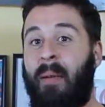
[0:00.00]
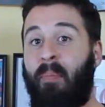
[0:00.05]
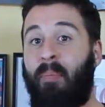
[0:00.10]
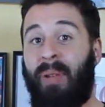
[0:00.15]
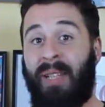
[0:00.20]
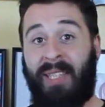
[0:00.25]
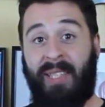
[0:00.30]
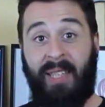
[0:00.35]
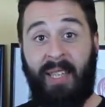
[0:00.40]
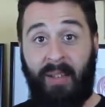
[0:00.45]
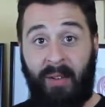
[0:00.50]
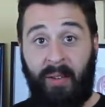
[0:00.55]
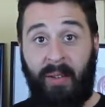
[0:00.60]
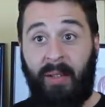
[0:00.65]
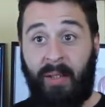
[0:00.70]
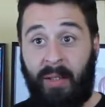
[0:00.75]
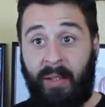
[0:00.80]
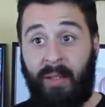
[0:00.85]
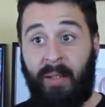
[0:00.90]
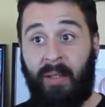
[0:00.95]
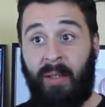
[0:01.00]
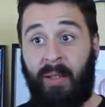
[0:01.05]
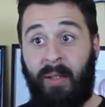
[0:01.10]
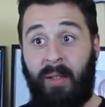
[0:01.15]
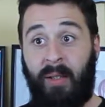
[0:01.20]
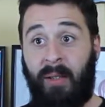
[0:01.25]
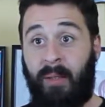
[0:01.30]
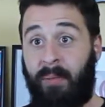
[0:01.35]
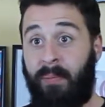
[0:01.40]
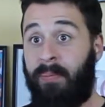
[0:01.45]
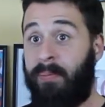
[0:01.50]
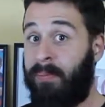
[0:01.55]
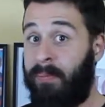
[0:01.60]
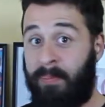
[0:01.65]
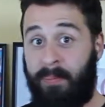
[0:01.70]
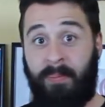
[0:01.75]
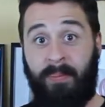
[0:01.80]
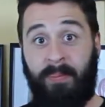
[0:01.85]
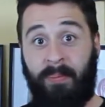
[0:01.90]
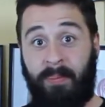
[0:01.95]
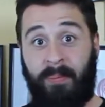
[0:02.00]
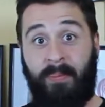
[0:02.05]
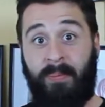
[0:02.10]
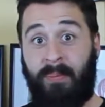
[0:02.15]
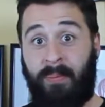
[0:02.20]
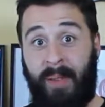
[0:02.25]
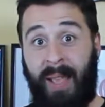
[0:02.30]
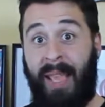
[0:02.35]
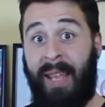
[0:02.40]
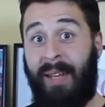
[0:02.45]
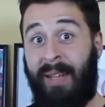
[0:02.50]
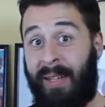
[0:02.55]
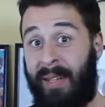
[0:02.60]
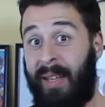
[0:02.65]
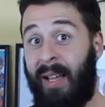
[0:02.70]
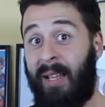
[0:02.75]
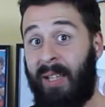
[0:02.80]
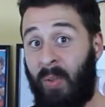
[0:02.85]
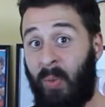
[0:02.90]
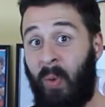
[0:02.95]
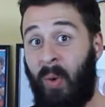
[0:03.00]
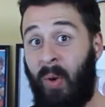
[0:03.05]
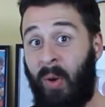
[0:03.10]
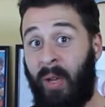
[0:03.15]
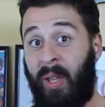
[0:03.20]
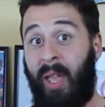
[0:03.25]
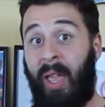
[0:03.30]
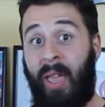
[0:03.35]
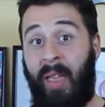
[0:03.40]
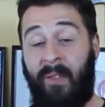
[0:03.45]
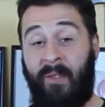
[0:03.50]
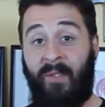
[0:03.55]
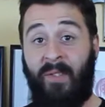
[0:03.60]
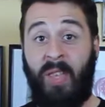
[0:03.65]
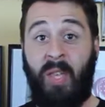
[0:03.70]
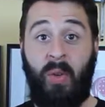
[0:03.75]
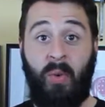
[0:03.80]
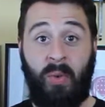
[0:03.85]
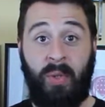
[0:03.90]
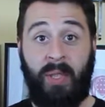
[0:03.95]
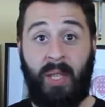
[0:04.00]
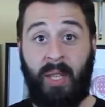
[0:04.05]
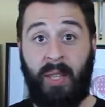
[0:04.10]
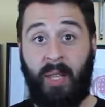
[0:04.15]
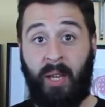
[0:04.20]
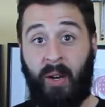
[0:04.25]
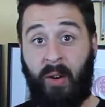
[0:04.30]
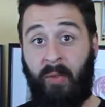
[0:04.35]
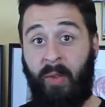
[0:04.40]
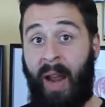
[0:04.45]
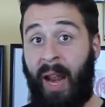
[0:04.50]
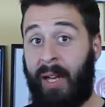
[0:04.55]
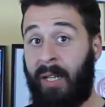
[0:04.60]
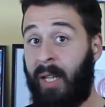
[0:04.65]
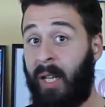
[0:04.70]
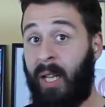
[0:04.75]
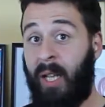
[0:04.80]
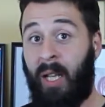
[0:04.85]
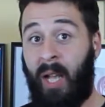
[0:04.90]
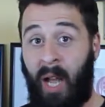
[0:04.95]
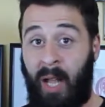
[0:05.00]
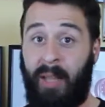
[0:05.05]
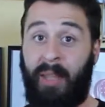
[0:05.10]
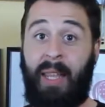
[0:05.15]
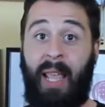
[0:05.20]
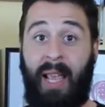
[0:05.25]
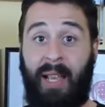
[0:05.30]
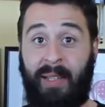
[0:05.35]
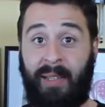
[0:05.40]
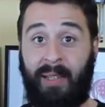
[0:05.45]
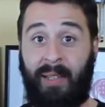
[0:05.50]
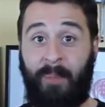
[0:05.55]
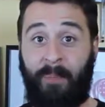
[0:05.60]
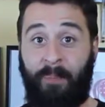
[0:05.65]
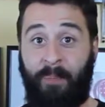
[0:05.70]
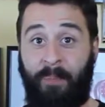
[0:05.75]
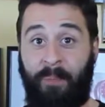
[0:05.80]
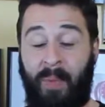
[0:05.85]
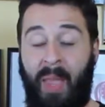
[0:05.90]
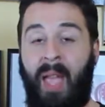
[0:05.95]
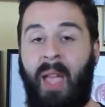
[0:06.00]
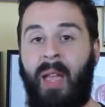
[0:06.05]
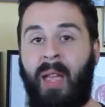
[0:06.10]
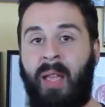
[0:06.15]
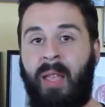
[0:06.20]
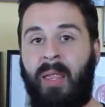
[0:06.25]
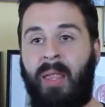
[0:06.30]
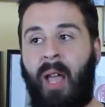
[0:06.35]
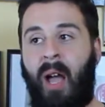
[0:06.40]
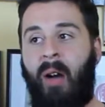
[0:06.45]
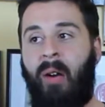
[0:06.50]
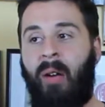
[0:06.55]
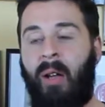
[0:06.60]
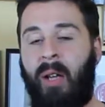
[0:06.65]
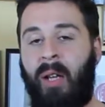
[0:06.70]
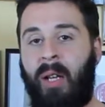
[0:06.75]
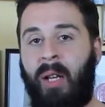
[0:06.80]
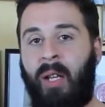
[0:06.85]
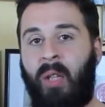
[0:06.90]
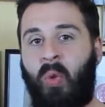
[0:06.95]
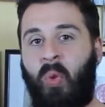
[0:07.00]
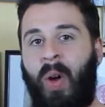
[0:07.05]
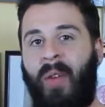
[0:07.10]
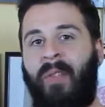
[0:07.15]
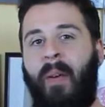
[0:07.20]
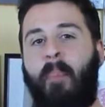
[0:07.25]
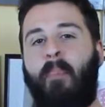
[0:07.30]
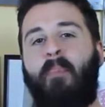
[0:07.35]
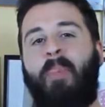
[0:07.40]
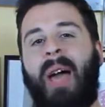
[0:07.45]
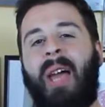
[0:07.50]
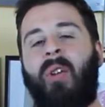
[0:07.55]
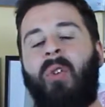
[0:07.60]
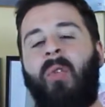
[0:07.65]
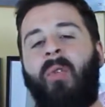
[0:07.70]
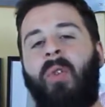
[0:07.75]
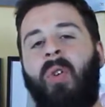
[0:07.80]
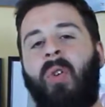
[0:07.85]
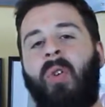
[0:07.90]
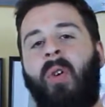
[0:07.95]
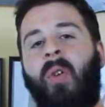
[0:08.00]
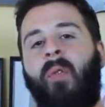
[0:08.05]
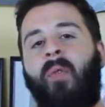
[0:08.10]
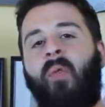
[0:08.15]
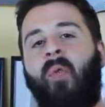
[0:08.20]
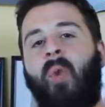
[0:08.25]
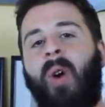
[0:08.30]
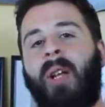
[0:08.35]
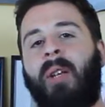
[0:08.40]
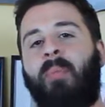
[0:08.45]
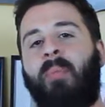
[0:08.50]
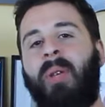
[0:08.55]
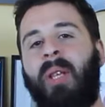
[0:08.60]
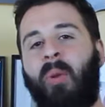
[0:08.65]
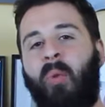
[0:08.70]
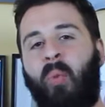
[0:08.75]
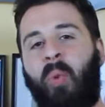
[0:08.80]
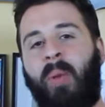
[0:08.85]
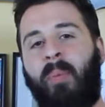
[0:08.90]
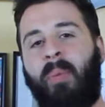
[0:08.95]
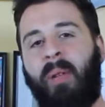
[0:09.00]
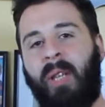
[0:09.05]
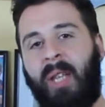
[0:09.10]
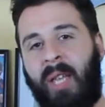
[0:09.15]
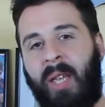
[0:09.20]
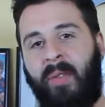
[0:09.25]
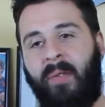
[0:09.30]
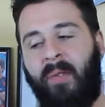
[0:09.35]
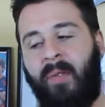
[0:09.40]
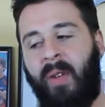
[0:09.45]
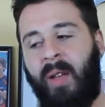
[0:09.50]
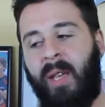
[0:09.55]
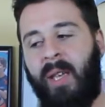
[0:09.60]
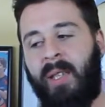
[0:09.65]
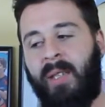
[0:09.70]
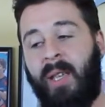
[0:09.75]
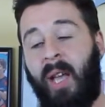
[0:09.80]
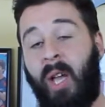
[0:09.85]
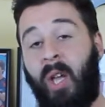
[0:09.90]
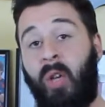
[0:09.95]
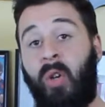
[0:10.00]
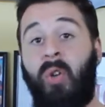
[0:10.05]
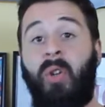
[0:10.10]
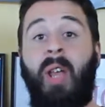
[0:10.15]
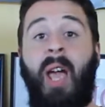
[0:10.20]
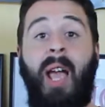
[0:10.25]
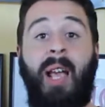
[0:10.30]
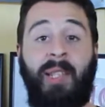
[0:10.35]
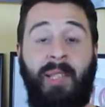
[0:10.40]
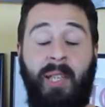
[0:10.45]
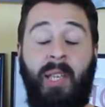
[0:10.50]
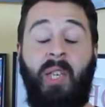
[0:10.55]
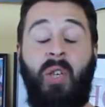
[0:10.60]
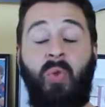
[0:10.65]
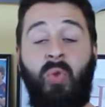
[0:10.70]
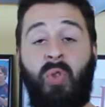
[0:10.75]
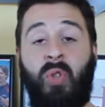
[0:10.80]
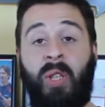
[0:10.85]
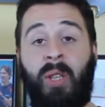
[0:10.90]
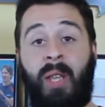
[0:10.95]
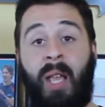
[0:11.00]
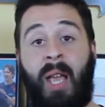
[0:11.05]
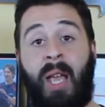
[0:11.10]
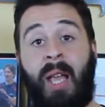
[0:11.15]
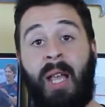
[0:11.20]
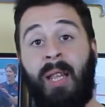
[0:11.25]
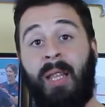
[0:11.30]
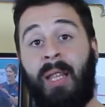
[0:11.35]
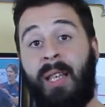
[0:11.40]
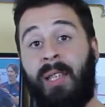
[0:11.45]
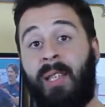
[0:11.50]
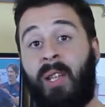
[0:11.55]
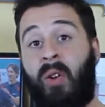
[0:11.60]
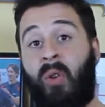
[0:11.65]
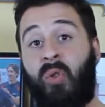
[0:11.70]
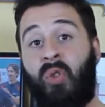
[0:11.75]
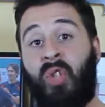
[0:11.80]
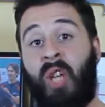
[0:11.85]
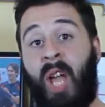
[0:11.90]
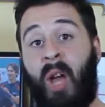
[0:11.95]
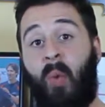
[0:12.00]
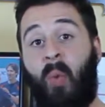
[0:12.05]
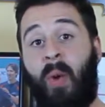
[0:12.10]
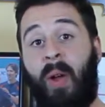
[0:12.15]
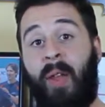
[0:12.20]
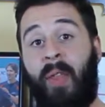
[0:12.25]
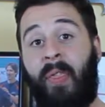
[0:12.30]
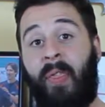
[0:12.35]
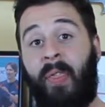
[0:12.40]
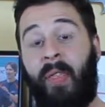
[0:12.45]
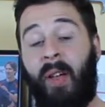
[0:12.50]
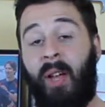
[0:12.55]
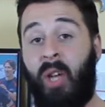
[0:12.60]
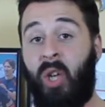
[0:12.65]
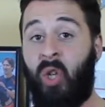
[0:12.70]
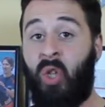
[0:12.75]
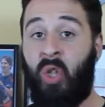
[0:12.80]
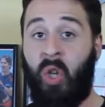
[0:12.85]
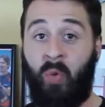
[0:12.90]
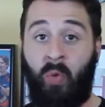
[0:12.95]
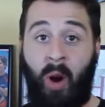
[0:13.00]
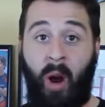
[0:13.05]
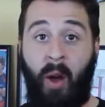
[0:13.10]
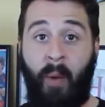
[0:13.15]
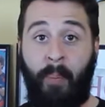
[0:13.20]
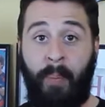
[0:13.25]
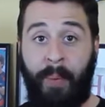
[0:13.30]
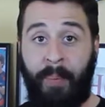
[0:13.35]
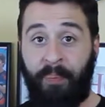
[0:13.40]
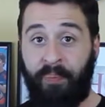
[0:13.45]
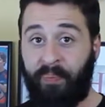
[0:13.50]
But still, it does work if used in the correct context. Now, to have a better view of what we believe is a good execution, let's go check with Jerome